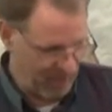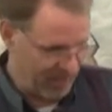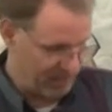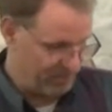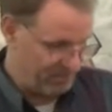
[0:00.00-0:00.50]

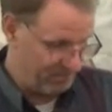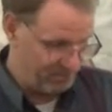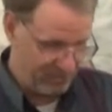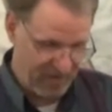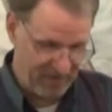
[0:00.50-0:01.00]
about a
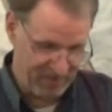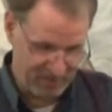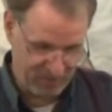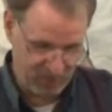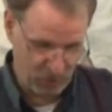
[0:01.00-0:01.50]
night
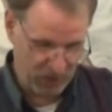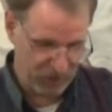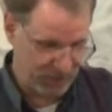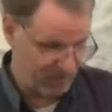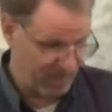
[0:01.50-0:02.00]
that's been
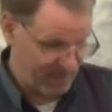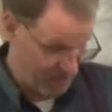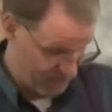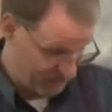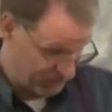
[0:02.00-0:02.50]
orchestrated by
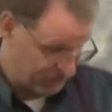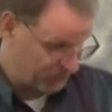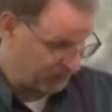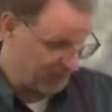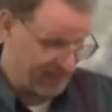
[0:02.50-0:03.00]
God, this is
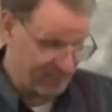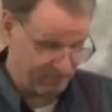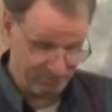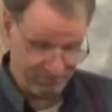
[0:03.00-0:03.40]
truly it.